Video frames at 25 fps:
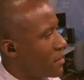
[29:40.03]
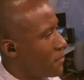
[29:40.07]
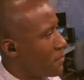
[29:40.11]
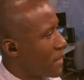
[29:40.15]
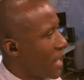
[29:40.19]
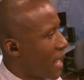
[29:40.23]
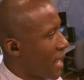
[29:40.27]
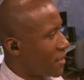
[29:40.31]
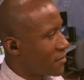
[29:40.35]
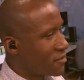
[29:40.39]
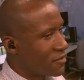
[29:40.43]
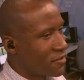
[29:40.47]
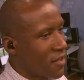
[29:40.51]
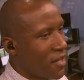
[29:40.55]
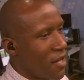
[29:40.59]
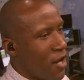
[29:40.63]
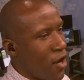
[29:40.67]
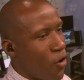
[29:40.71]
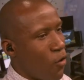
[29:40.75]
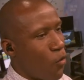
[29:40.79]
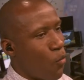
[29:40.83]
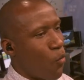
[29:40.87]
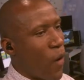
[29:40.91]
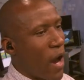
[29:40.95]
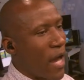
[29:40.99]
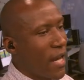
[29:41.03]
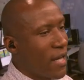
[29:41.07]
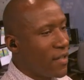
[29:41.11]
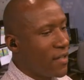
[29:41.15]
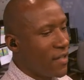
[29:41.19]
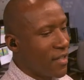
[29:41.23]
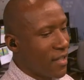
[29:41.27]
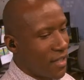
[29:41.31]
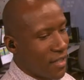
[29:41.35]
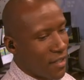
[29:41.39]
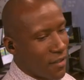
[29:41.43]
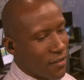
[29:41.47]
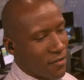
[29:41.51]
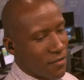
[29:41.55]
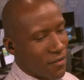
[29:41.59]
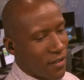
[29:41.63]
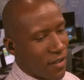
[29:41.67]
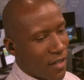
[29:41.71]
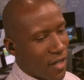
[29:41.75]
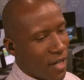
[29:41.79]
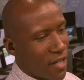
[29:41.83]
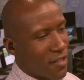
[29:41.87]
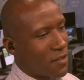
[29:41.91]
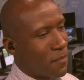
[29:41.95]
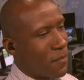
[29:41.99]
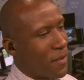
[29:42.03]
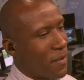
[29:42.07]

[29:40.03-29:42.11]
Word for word: the best. Wendy's is a